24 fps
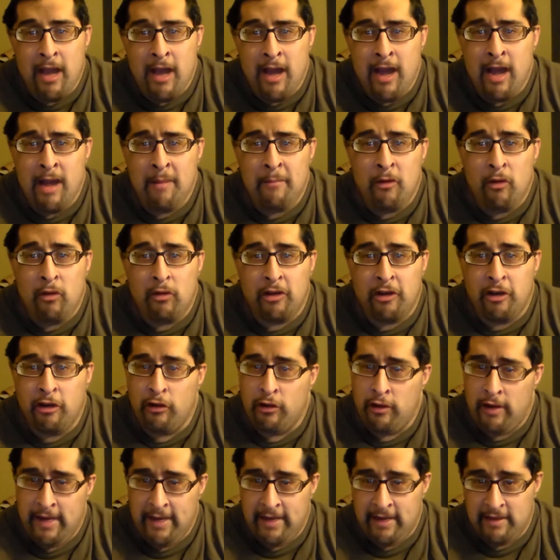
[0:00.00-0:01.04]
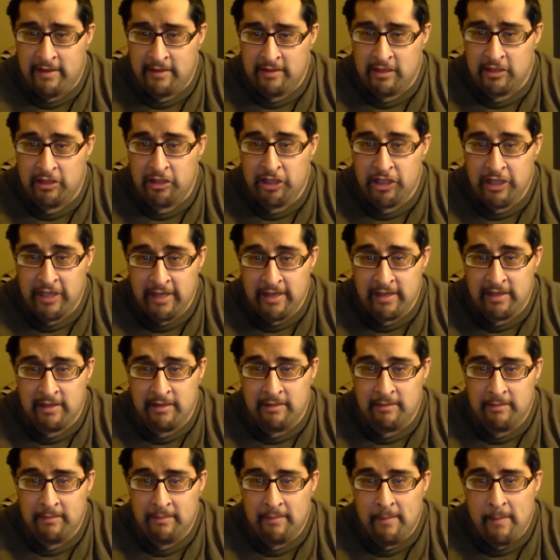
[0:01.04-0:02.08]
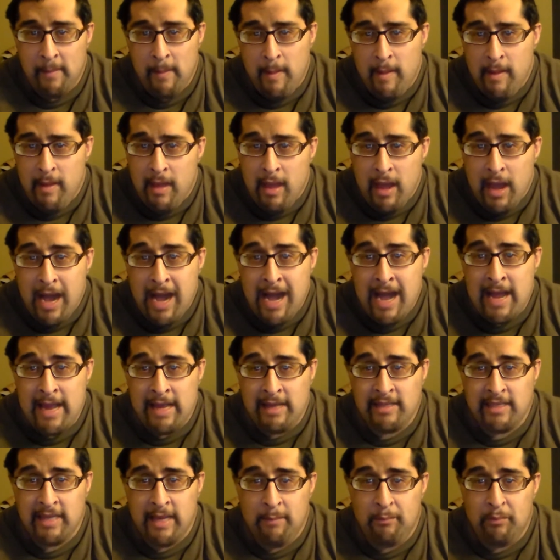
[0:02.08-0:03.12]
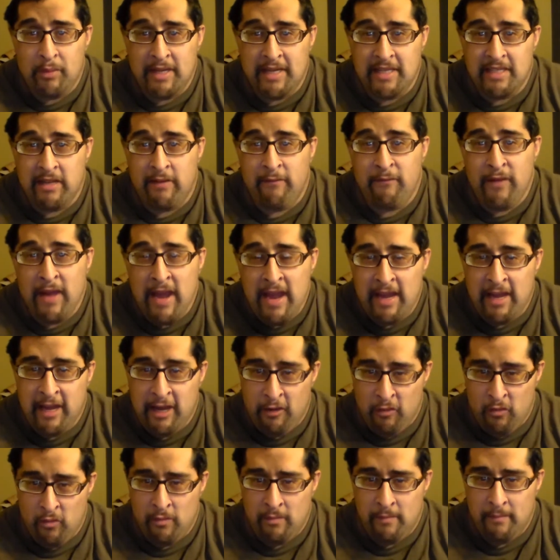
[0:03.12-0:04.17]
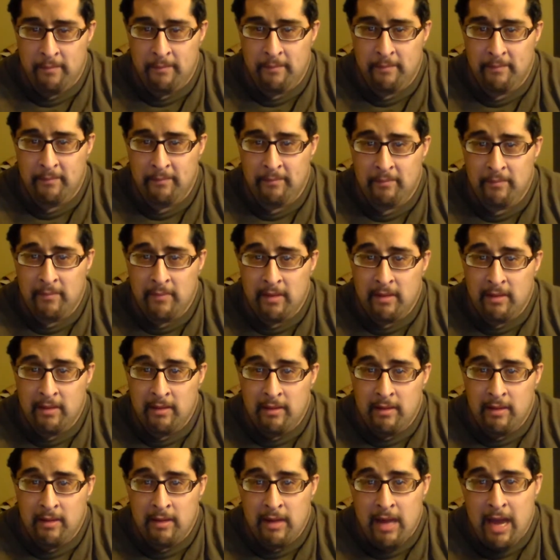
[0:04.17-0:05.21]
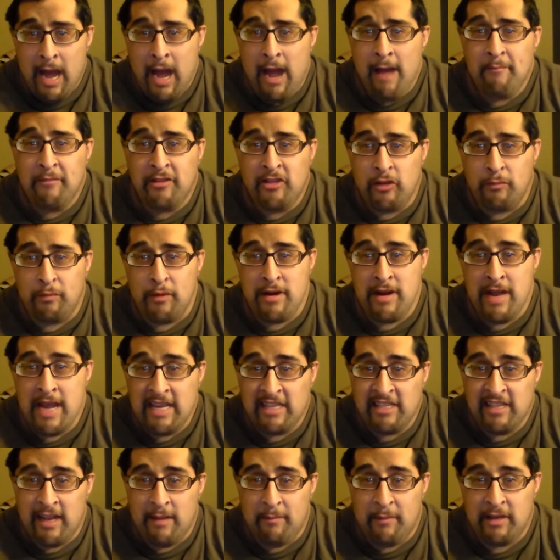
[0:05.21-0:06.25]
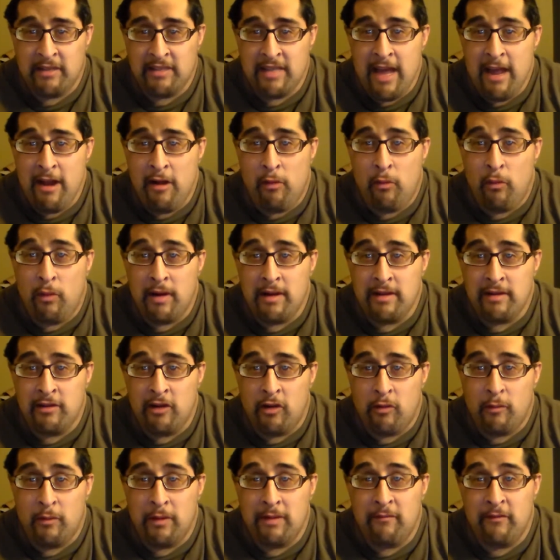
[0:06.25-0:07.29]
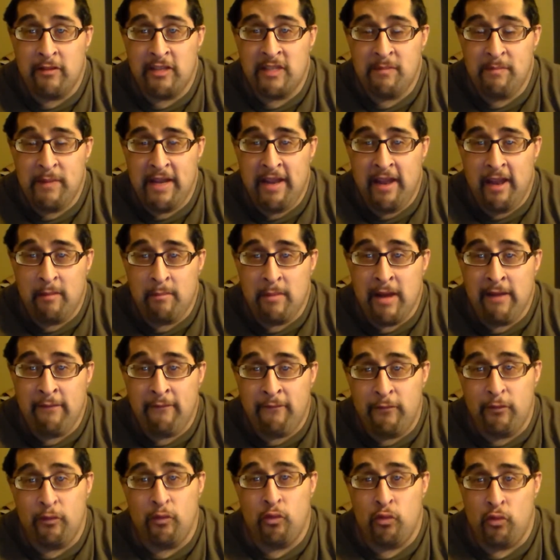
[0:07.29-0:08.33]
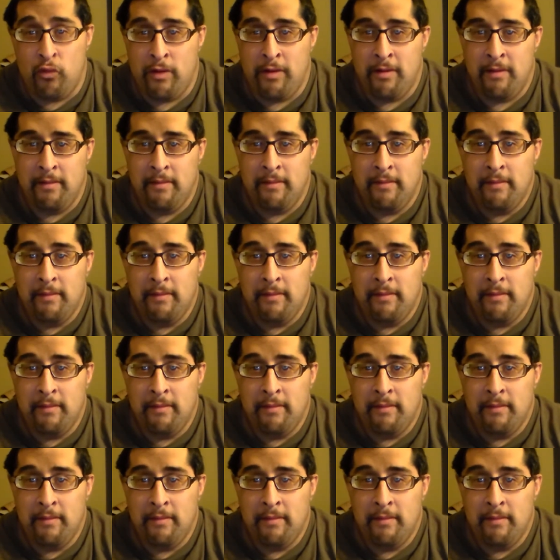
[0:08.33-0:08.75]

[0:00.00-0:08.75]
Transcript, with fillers: I'm all courteous and shit. I say please and thank you. I'm super nice to them because I don't want no one spitting in my food.